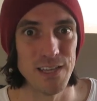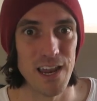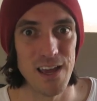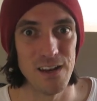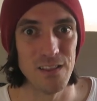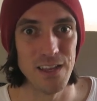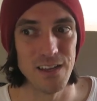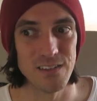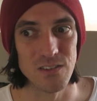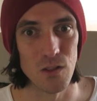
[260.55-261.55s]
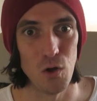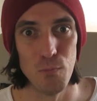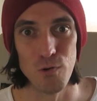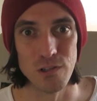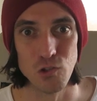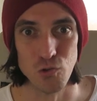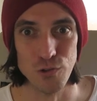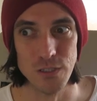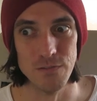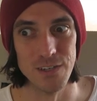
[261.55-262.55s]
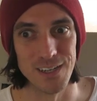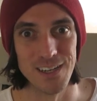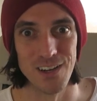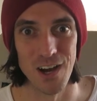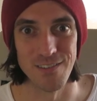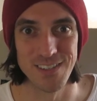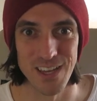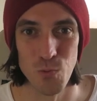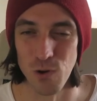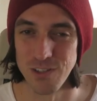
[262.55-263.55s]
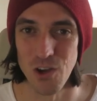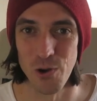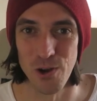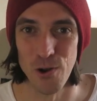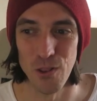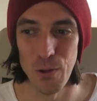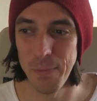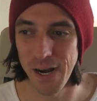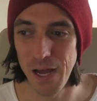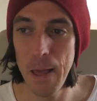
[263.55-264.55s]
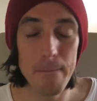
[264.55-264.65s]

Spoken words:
Data Analytics is a lot more intrusive and it can kind of see what's going on a lot better.